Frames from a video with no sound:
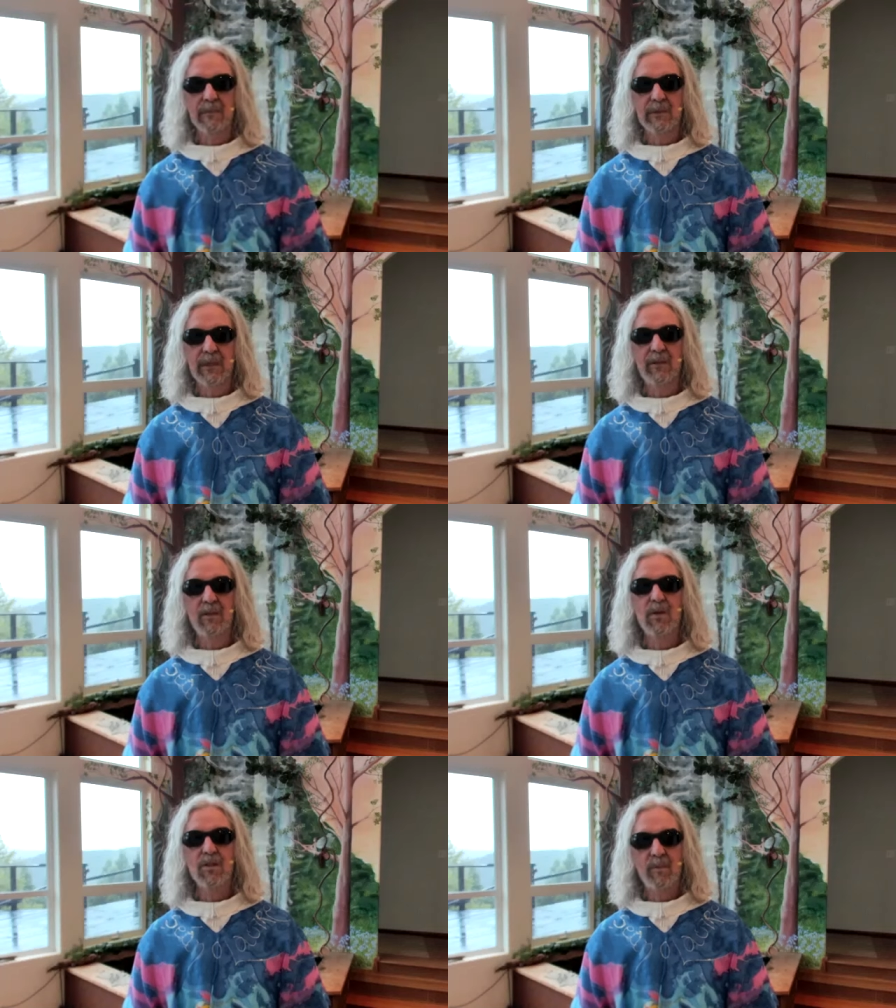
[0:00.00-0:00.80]
And
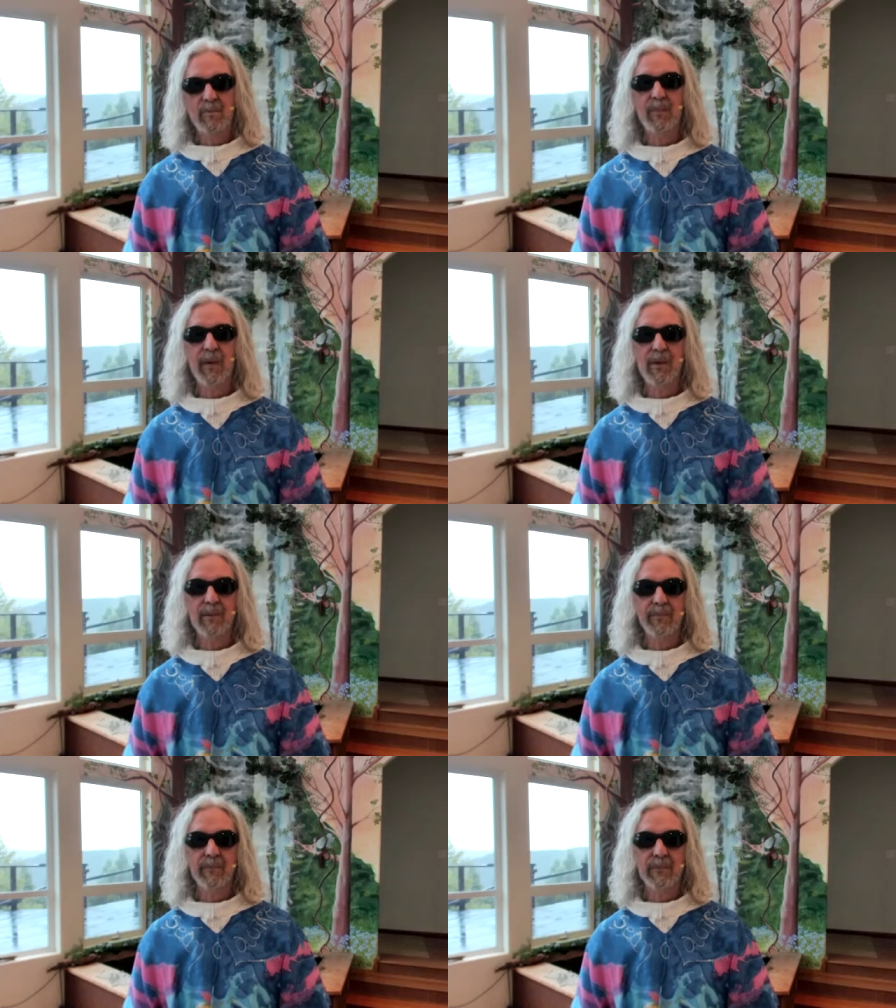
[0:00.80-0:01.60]
there are some people,
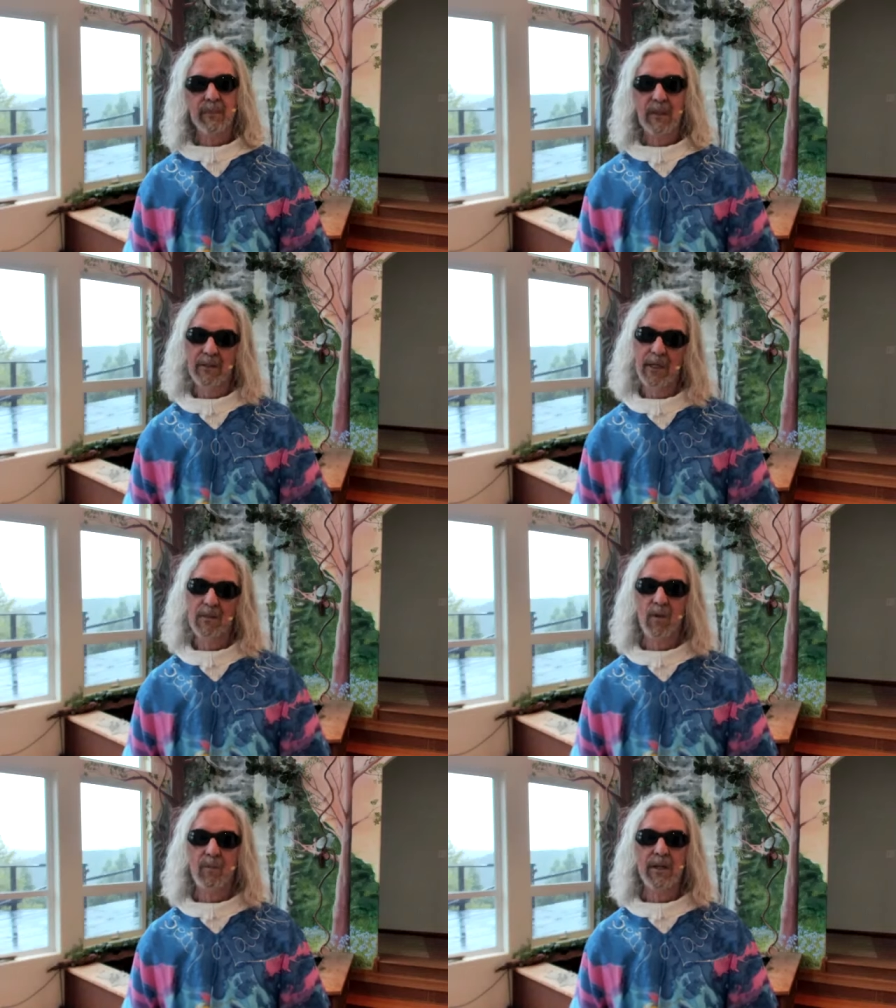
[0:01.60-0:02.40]
and
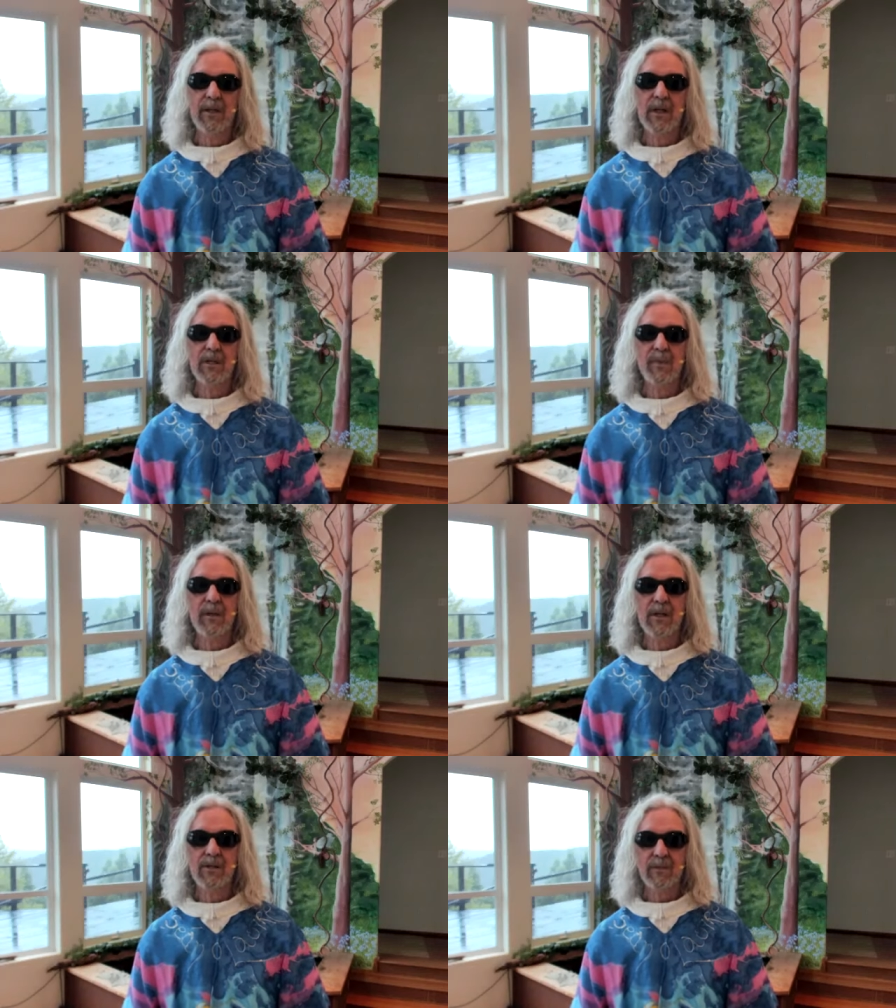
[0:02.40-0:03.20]
that will be their
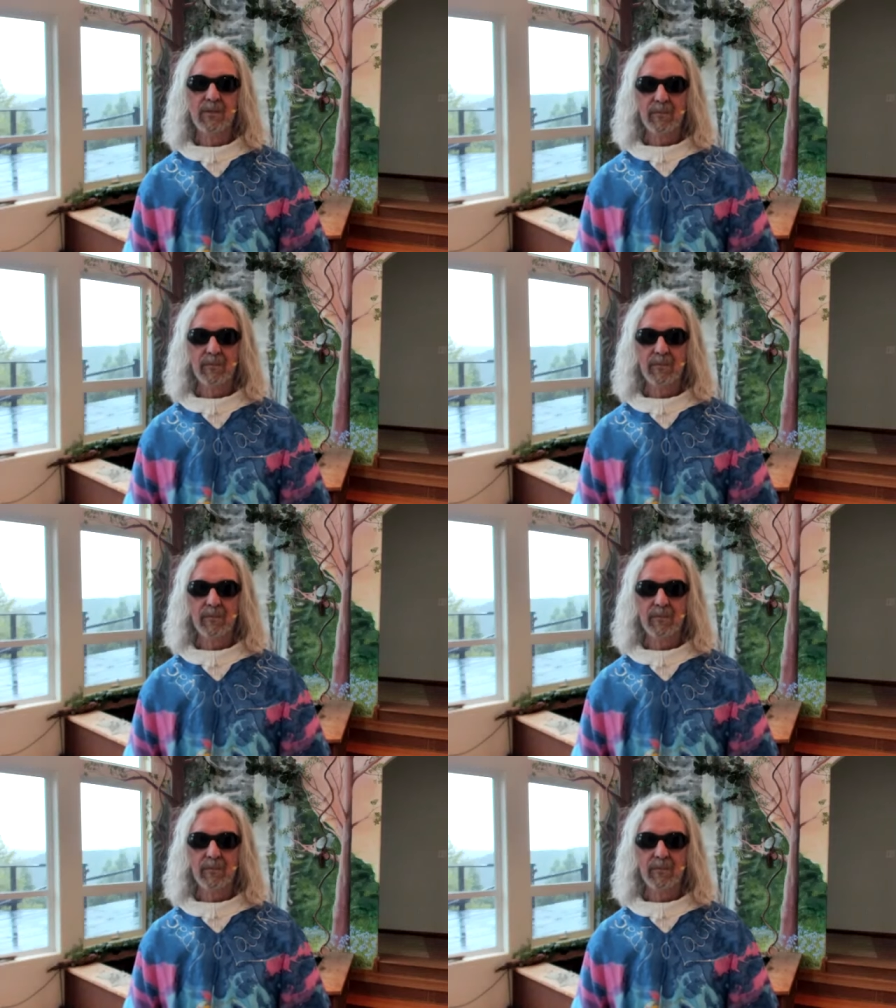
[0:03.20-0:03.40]
experience.